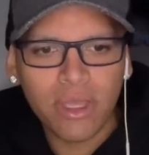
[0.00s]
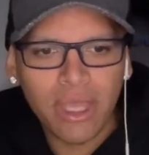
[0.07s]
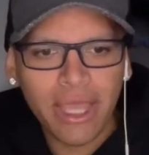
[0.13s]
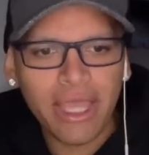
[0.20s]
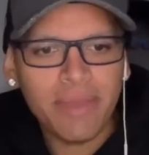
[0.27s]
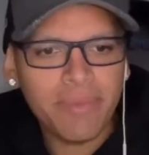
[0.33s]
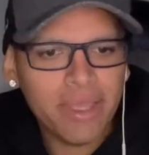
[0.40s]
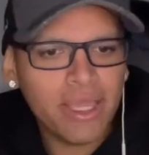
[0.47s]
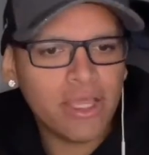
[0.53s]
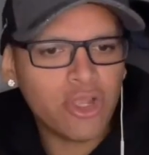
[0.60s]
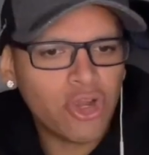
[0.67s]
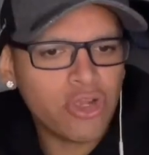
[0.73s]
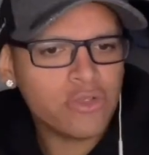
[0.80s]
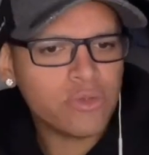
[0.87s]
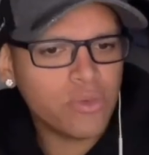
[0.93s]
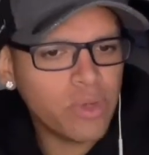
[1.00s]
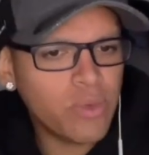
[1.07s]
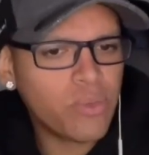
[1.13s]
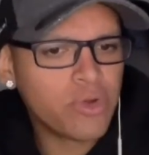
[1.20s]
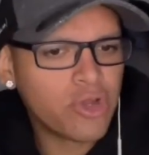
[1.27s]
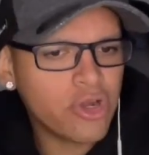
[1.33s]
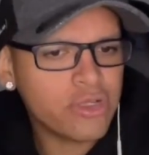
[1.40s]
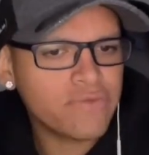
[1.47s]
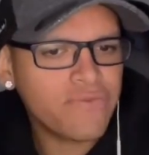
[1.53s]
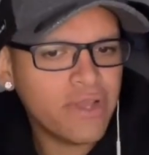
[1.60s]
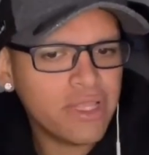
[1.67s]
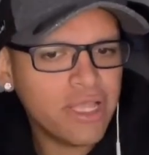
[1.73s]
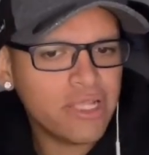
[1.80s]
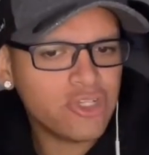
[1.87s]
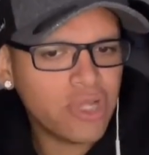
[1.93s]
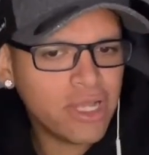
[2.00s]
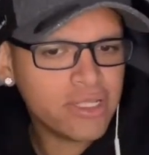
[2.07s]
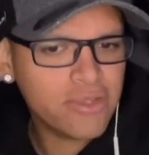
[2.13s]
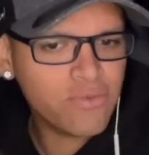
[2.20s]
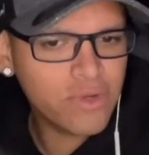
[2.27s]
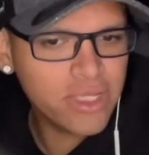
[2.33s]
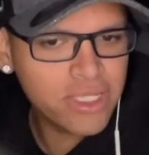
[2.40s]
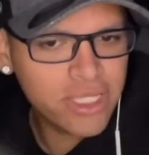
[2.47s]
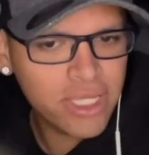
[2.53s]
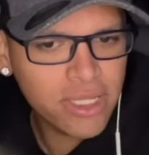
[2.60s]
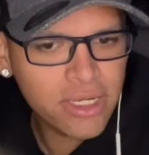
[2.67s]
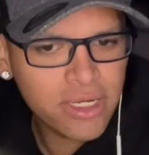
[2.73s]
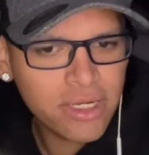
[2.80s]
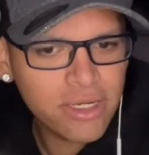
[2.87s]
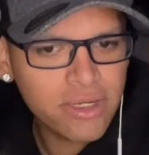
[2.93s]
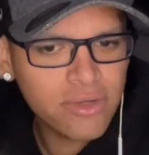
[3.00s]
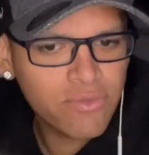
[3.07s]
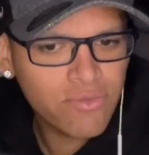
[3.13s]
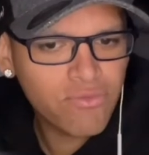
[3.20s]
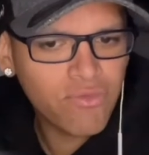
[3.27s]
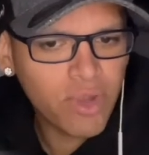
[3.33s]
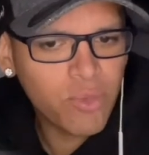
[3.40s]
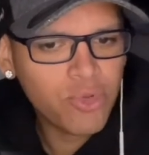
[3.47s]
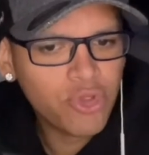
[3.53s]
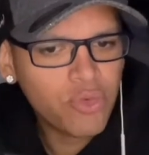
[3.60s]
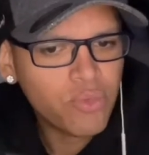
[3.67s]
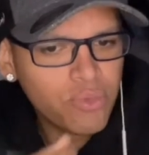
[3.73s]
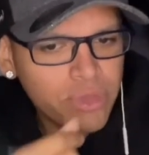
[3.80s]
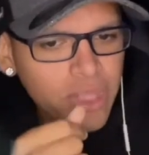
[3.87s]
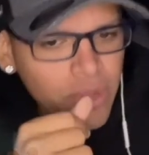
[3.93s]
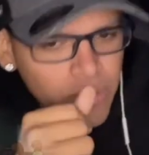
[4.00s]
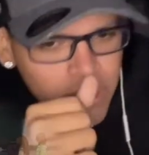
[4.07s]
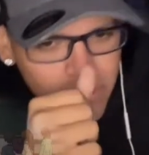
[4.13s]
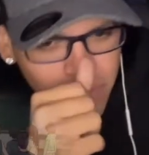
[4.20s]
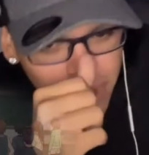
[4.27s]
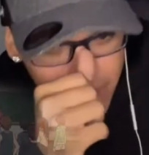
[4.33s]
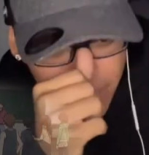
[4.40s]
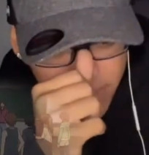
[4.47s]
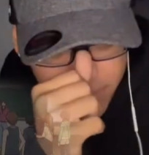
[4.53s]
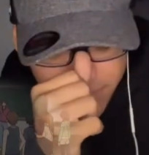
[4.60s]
Hey man, girls would girls find that attractive Good, what he did? They were you they would, right?